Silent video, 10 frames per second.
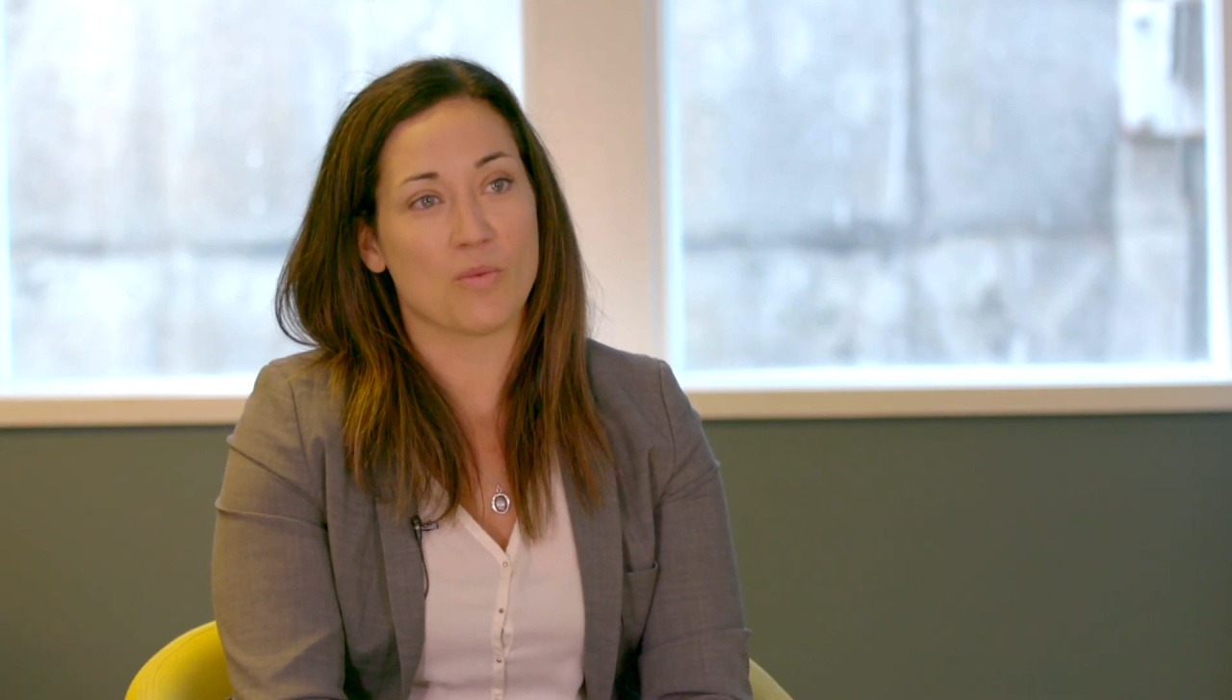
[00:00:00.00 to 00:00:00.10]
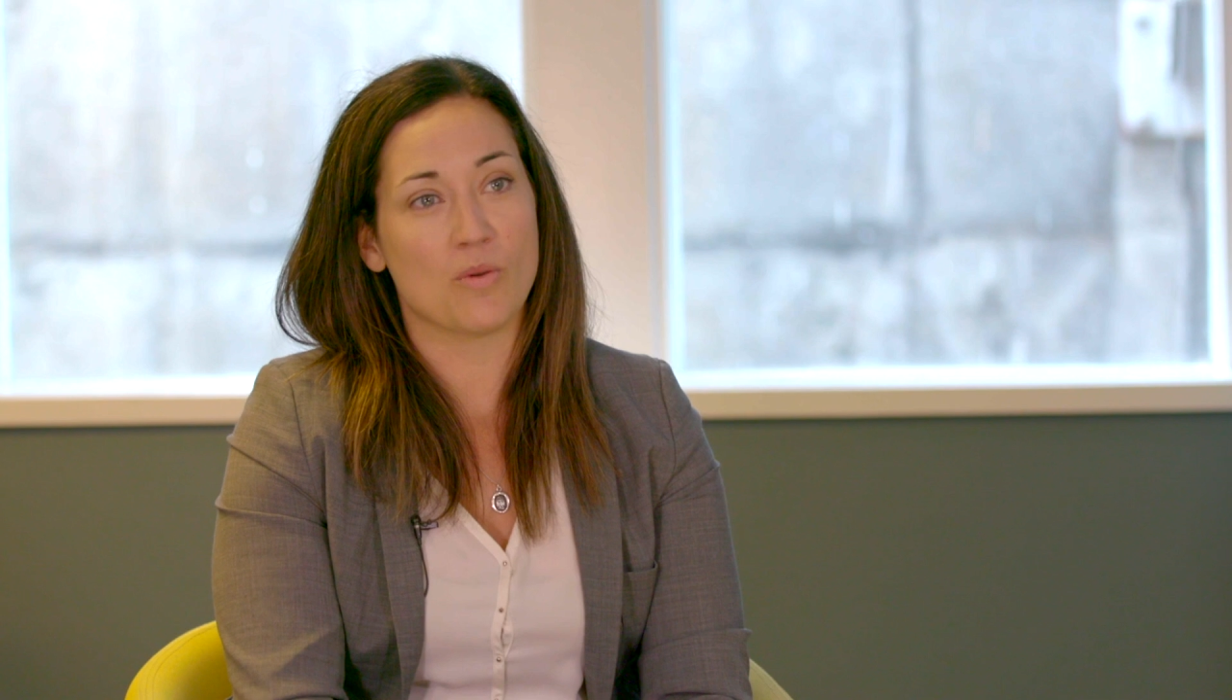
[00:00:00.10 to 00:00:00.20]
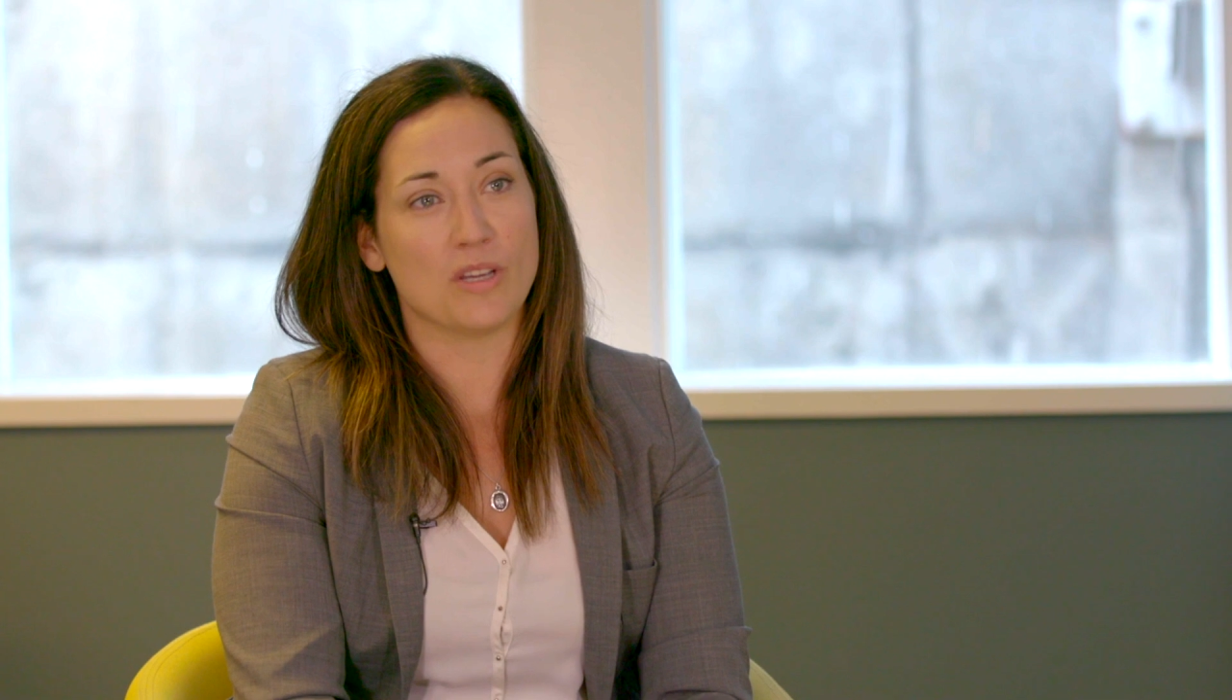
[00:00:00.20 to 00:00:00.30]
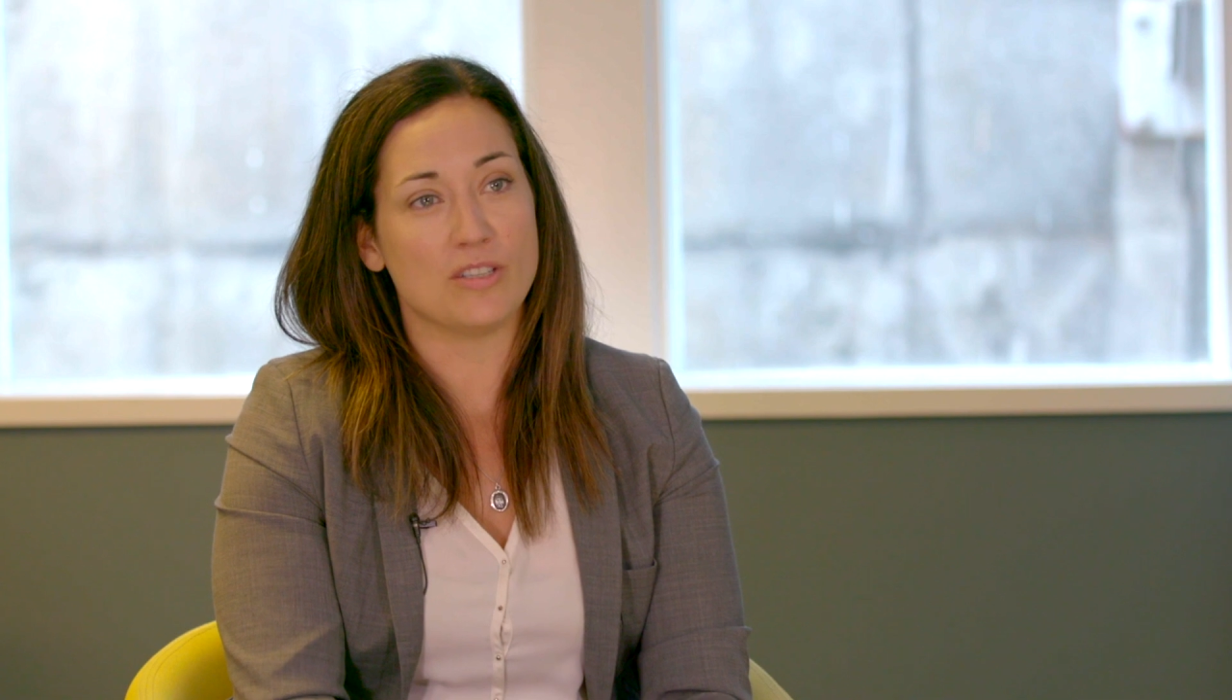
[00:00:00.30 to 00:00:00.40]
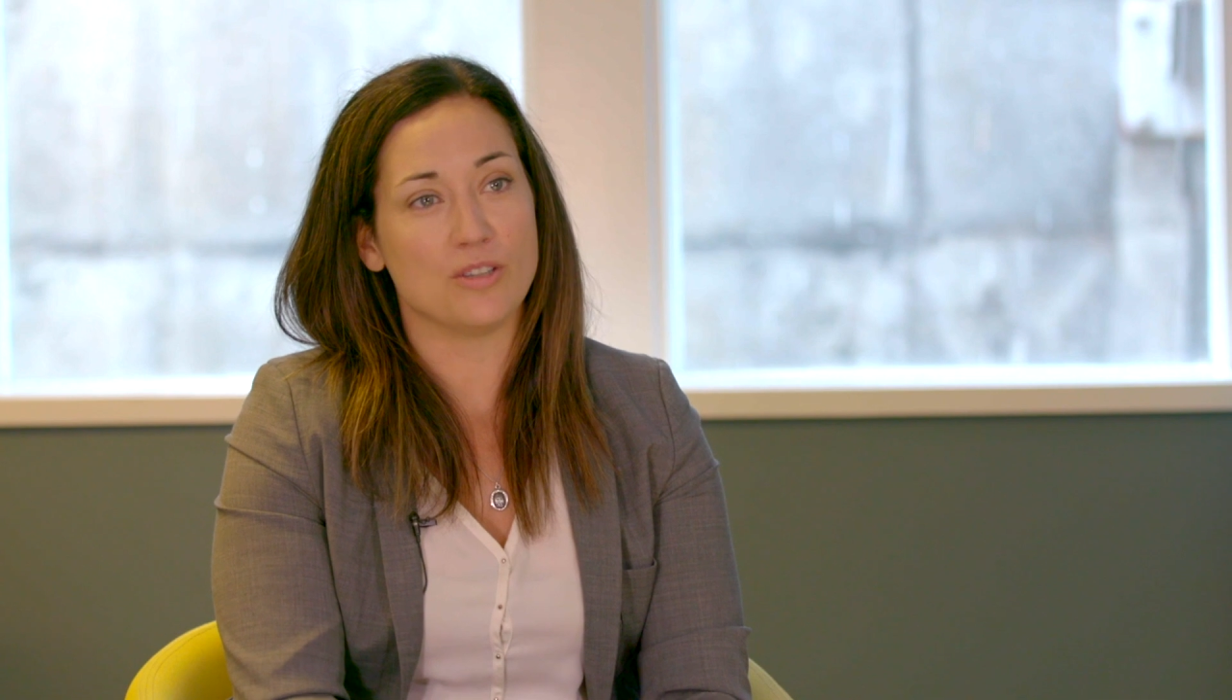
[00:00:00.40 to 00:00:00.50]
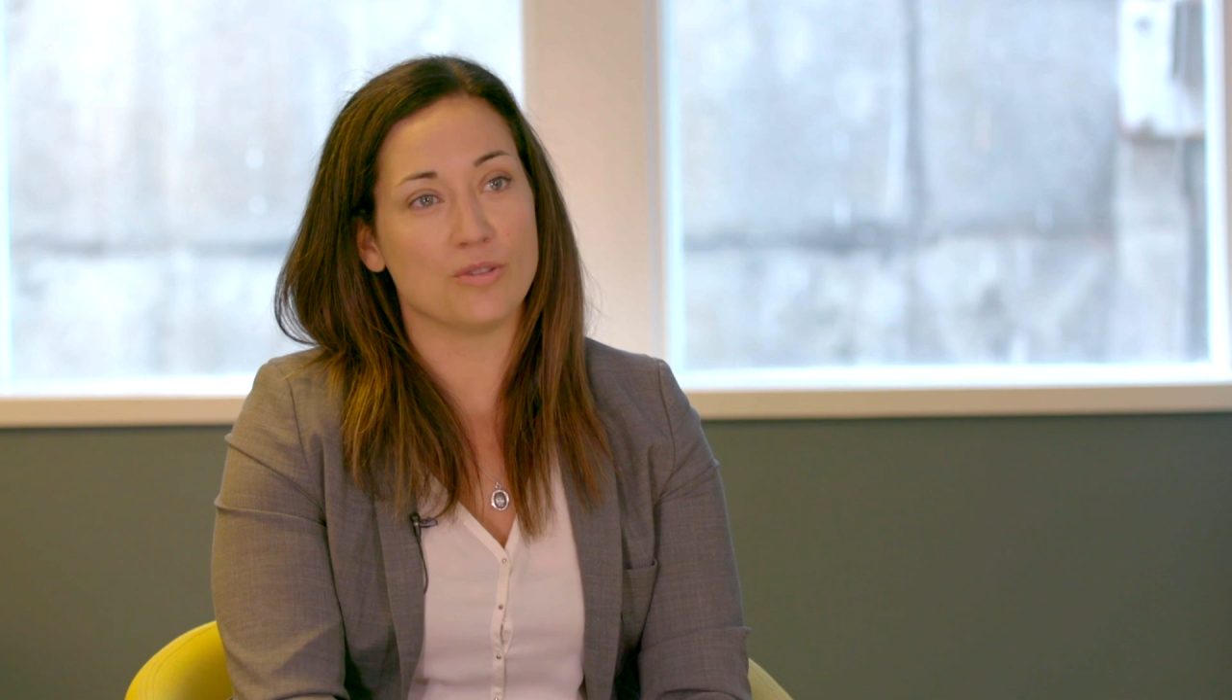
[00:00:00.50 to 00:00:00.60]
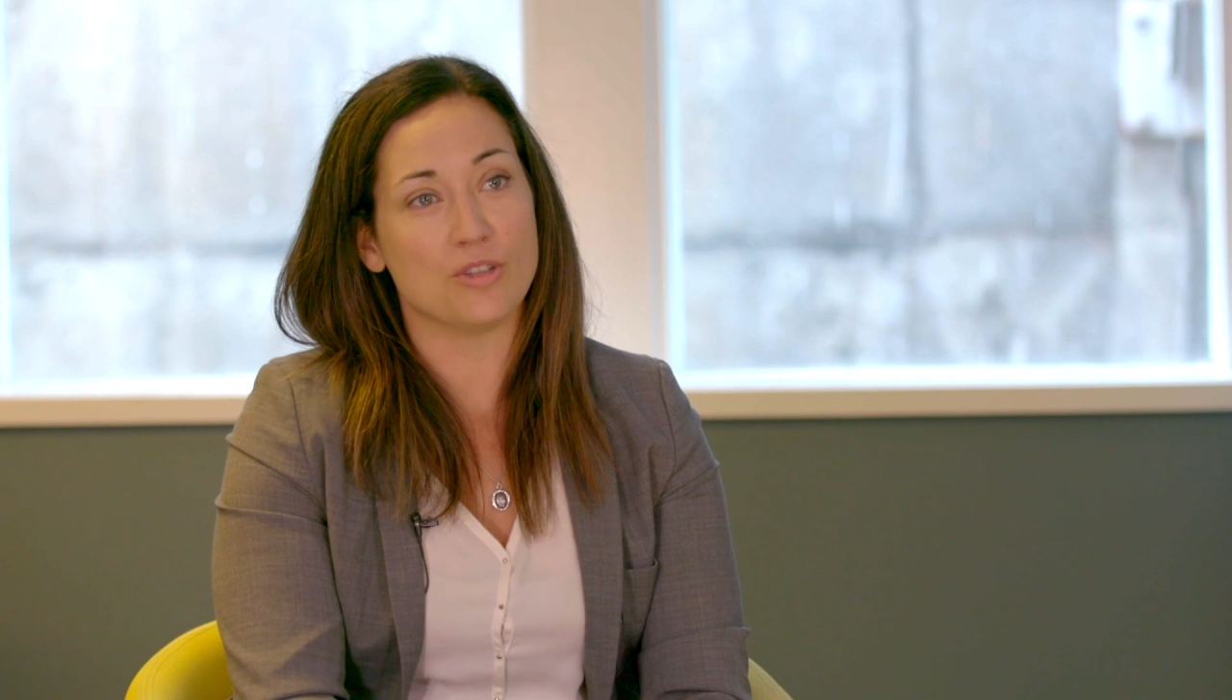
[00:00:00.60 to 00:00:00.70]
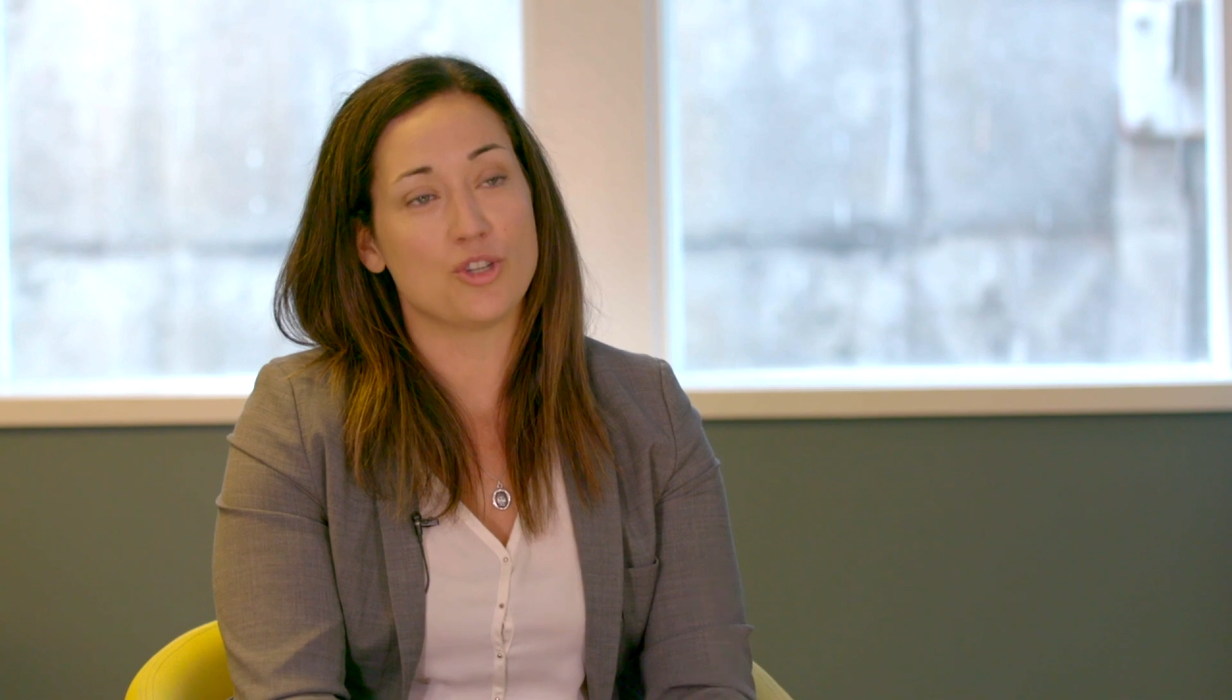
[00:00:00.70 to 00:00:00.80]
what we do